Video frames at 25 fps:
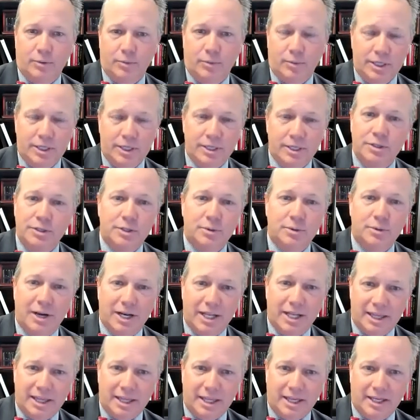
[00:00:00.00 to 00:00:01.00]
We didn't do
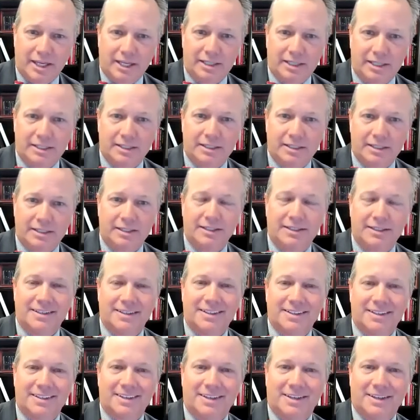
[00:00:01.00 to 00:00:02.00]

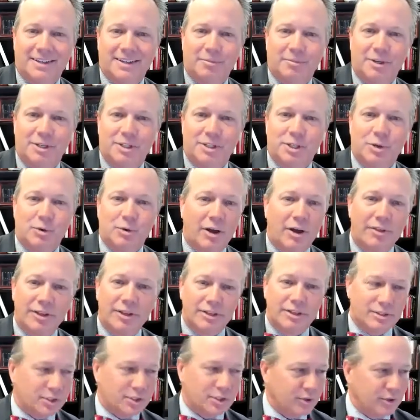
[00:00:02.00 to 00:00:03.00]
anything. Like, so
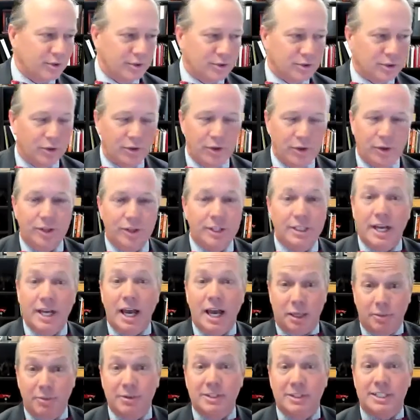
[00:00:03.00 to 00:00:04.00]
the only
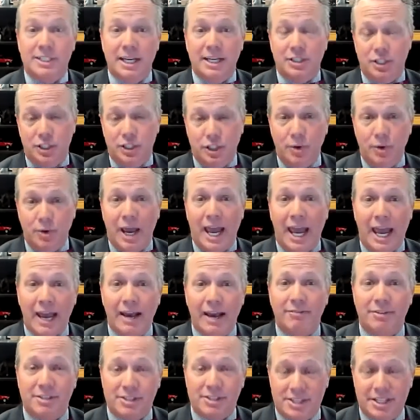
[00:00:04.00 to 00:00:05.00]
documentation you
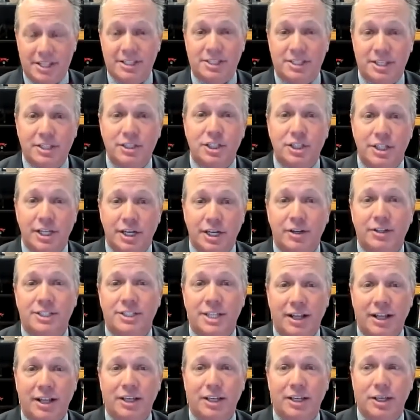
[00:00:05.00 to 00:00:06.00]
have is this engineer
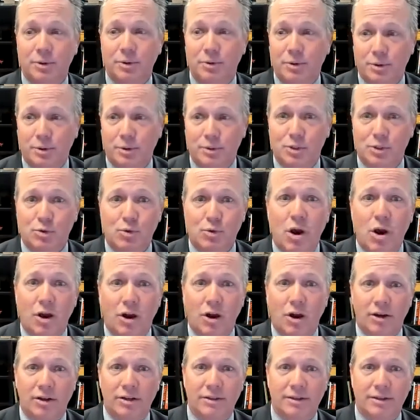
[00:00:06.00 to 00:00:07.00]
telling you it was wrong.